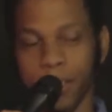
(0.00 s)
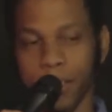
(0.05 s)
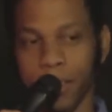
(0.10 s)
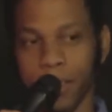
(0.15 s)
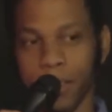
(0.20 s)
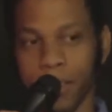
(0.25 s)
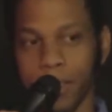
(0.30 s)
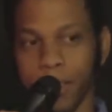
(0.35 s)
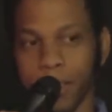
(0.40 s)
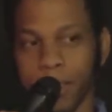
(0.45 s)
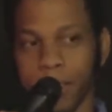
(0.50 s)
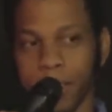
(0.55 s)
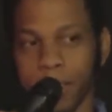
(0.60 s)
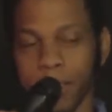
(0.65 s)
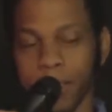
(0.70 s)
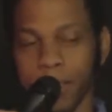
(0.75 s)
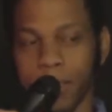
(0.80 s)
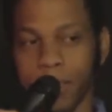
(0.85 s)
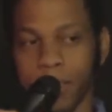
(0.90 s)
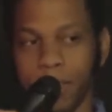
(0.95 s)

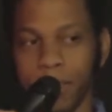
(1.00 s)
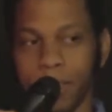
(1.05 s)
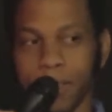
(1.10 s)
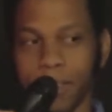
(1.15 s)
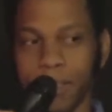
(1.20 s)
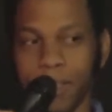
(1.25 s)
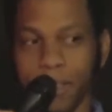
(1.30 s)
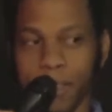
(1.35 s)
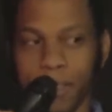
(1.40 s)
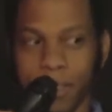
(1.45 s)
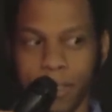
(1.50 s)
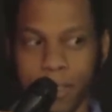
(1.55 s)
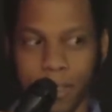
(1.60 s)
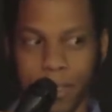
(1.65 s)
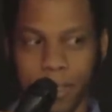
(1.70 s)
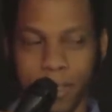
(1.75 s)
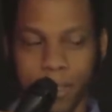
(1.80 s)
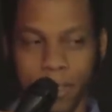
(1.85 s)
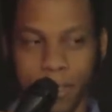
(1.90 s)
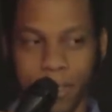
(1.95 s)

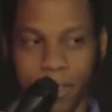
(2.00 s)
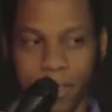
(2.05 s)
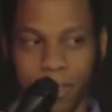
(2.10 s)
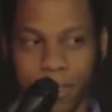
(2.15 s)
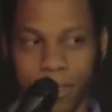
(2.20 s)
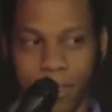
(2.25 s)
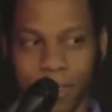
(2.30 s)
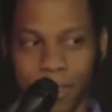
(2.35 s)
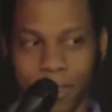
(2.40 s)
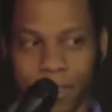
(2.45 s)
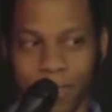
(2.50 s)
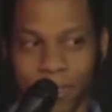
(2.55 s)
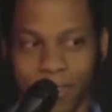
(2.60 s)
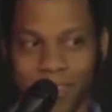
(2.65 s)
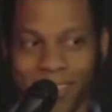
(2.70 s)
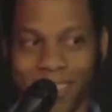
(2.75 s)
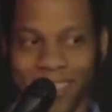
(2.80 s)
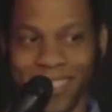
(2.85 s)
[no speech]